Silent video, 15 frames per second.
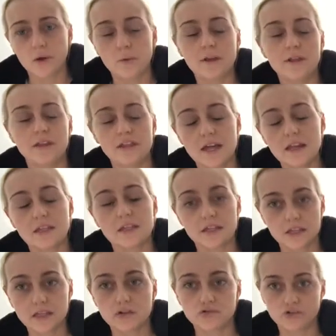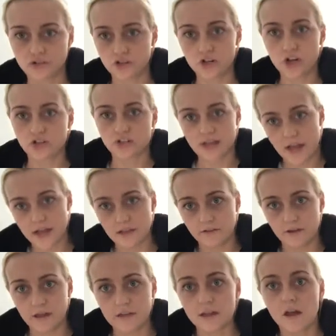well, it said 600 and odd
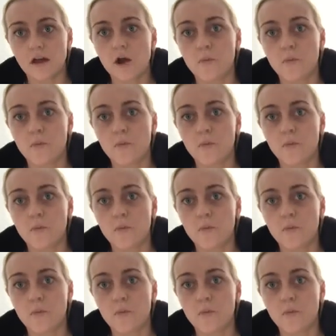calories,